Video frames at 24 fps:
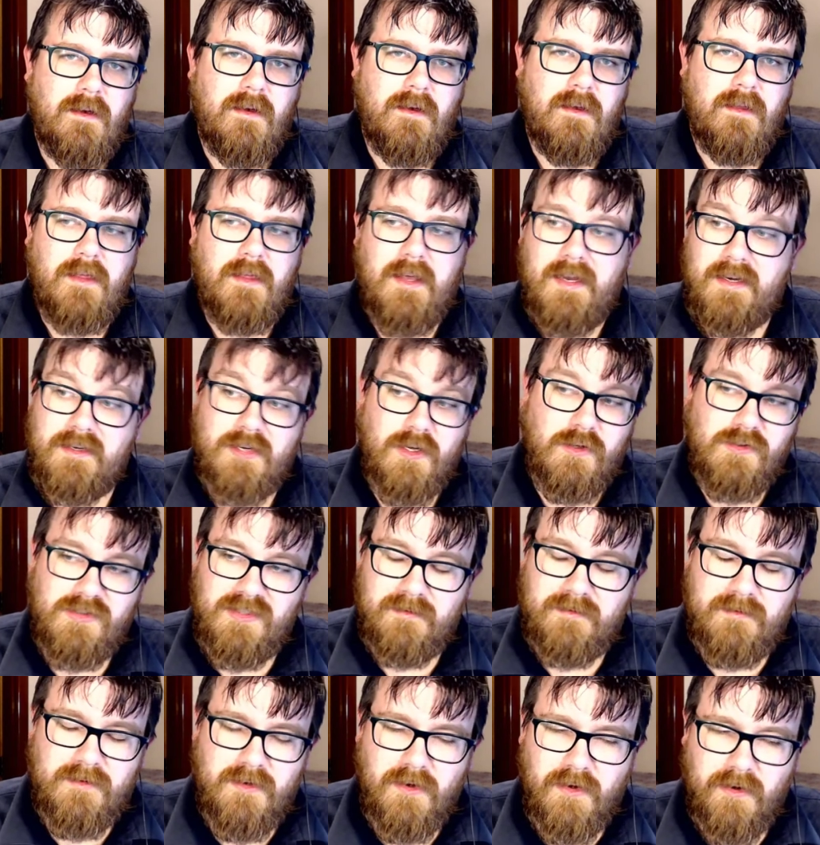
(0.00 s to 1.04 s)
That
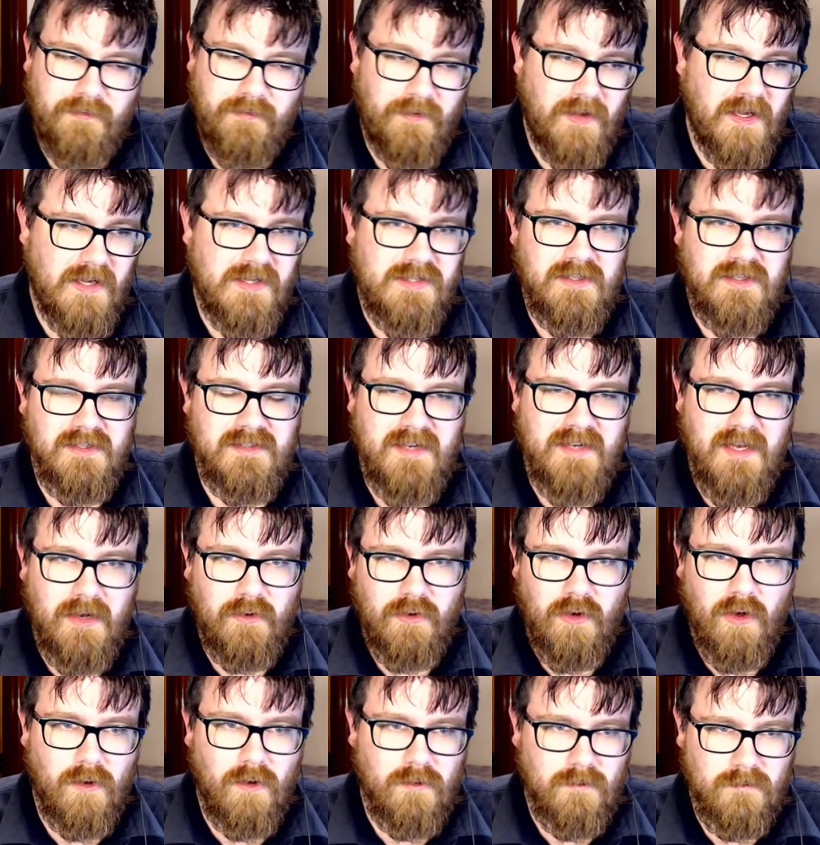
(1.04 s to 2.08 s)
toast notification is now
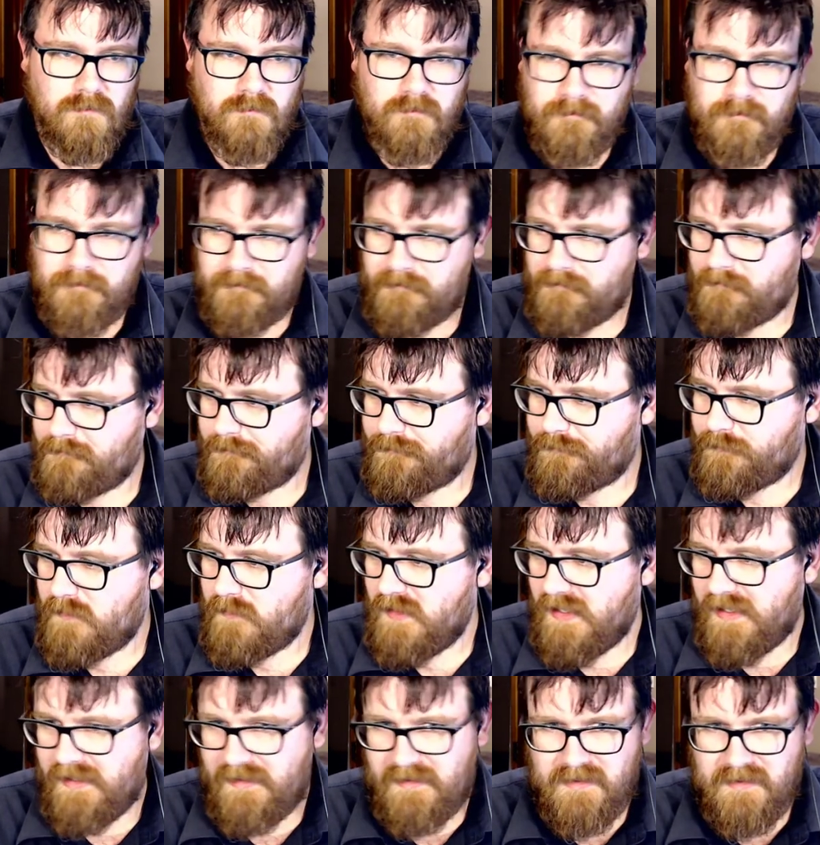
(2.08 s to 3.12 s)
gone.
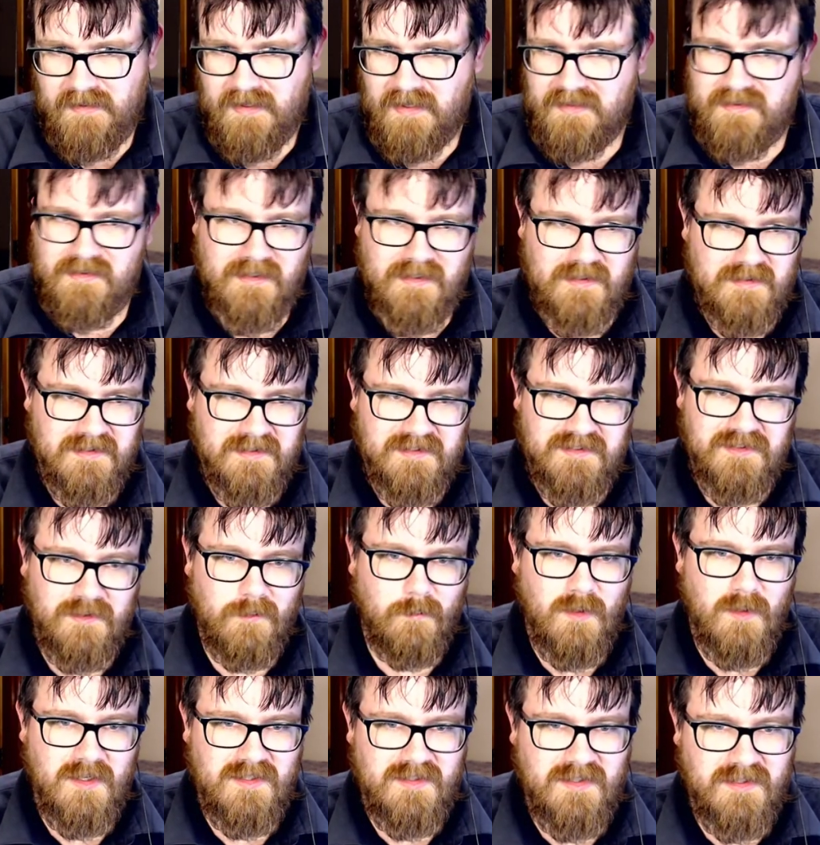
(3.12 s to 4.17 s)
It doesn't exist on
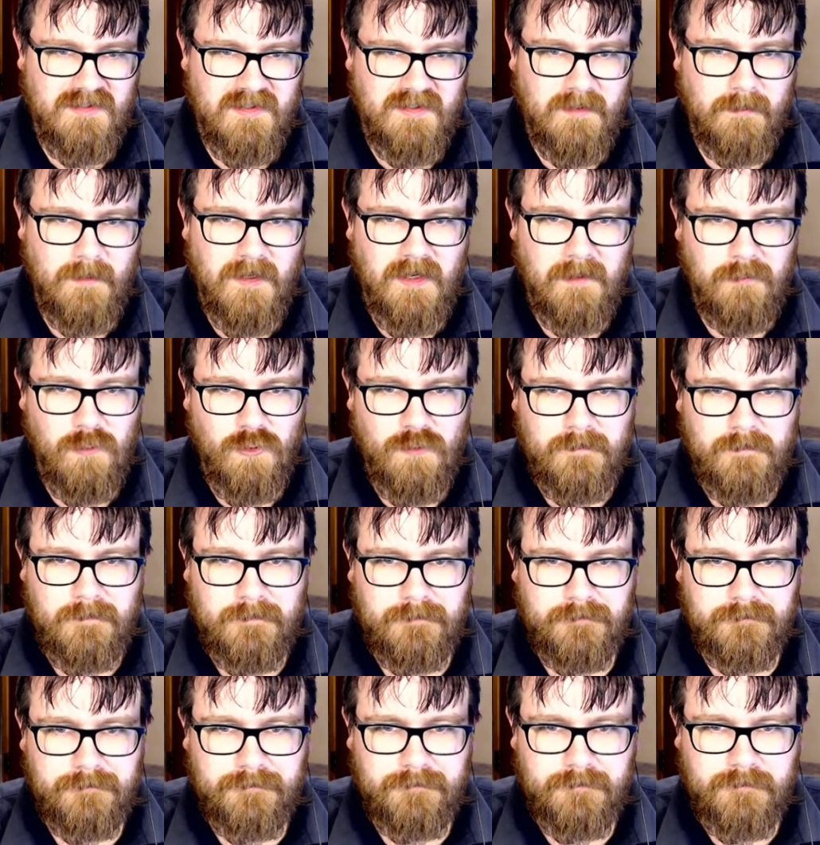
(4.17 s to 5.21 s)
my system anymore.
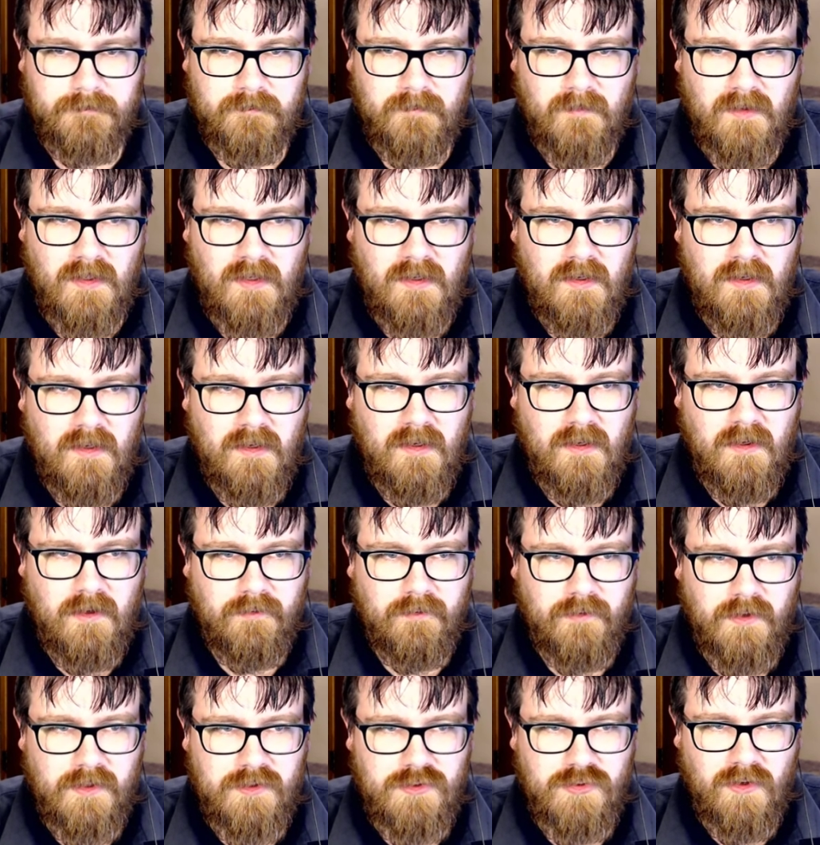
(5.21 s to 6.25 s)
If
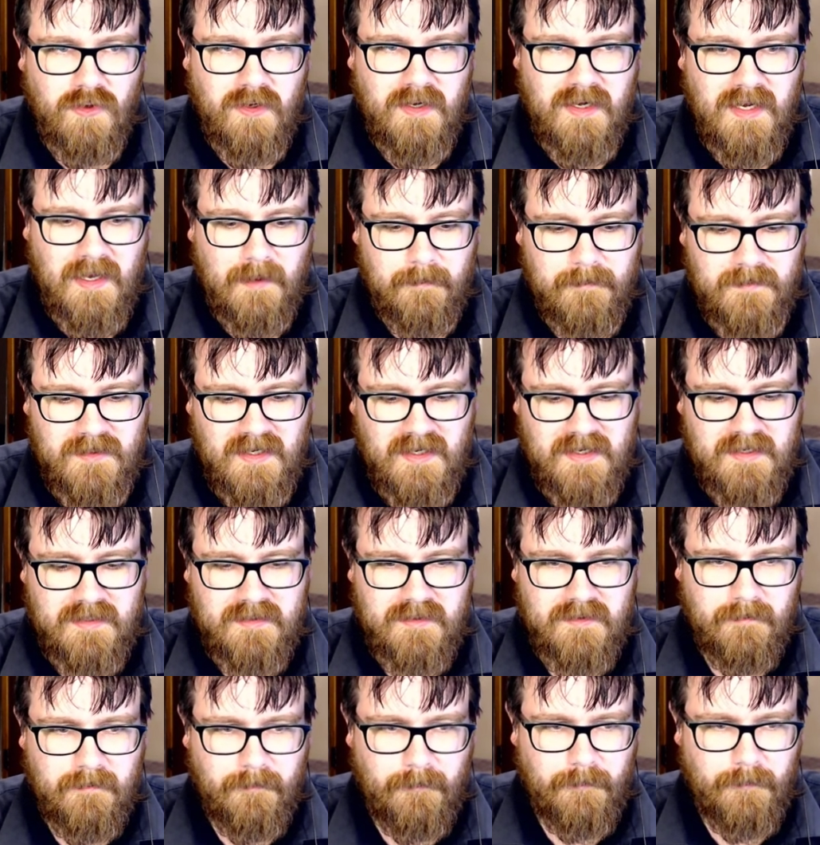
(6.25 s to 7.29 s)
I try and update
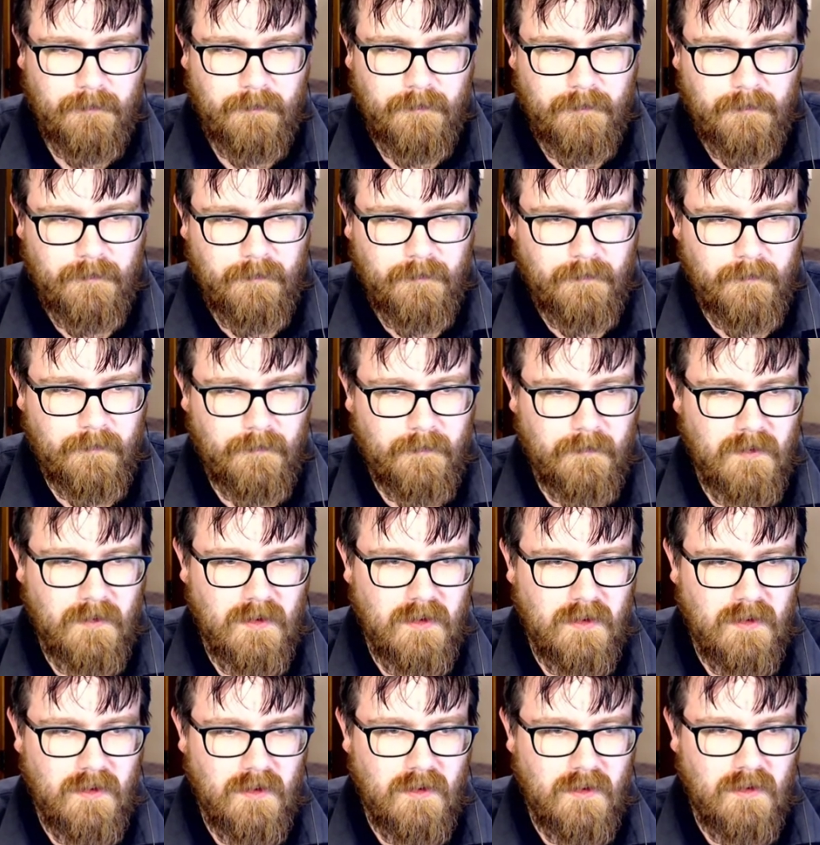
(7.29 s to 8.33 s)
it,
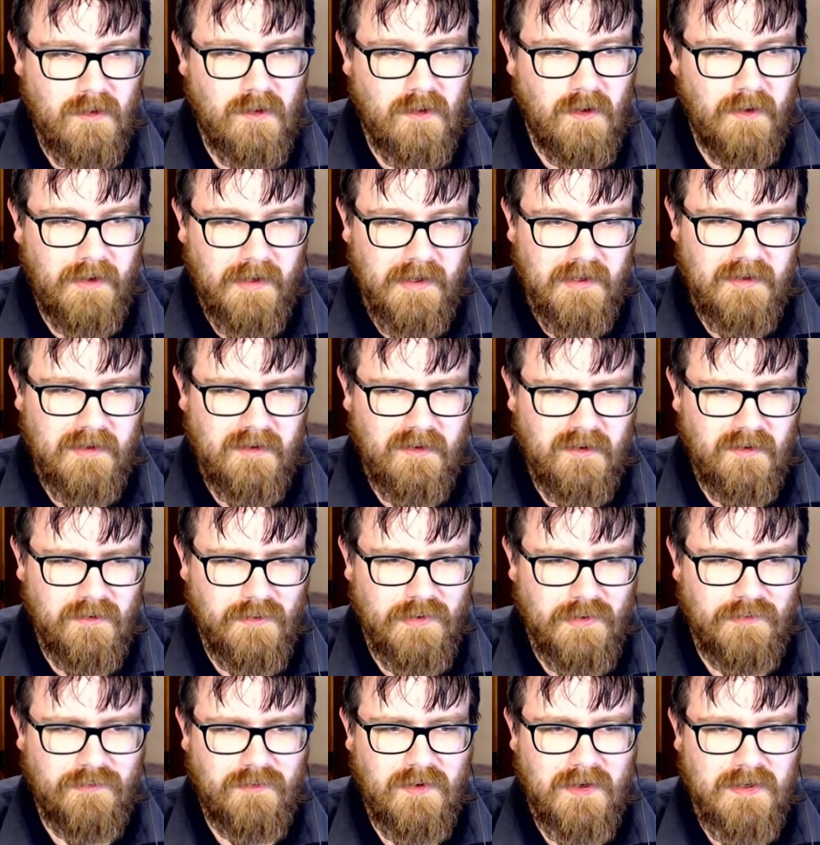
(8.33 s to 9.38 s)
I get
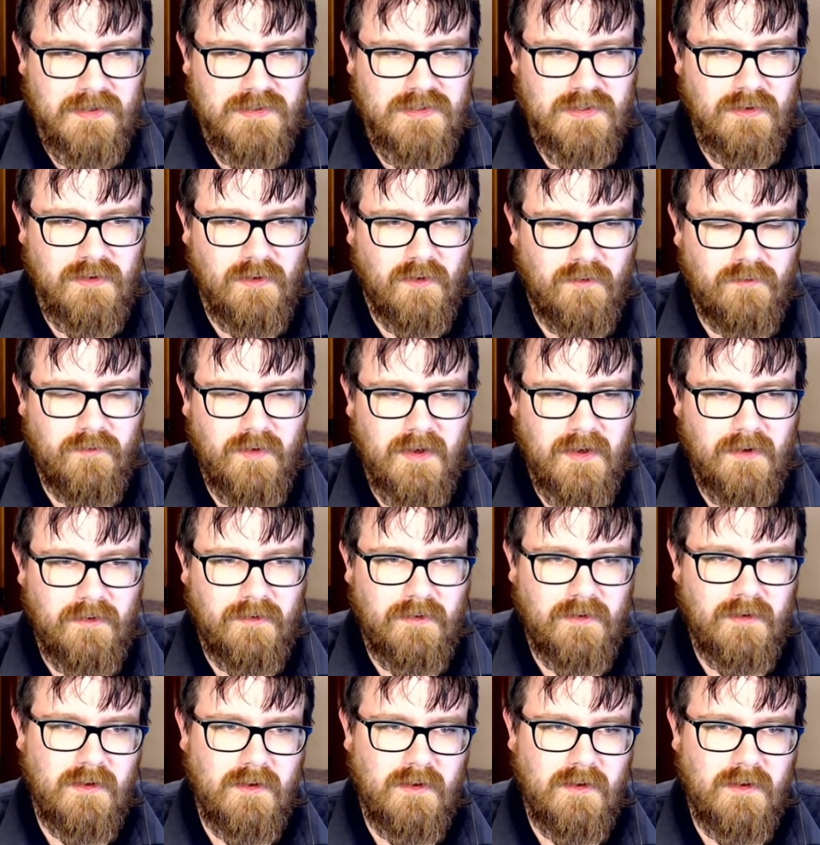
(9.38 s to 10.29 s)
notification not found.